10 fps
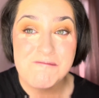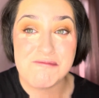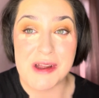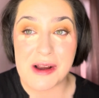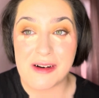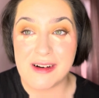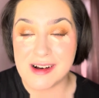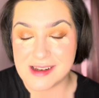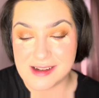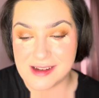bigger, and
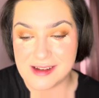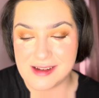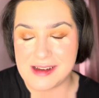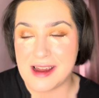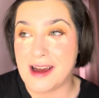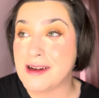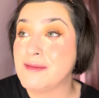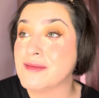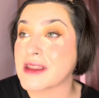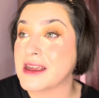it's just, yeah,
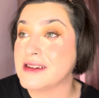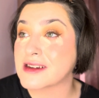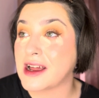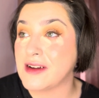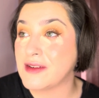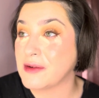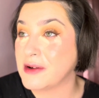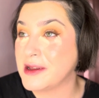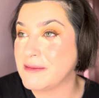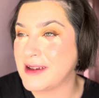it's kind of
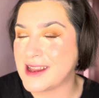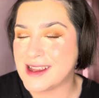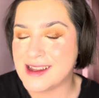annoying me.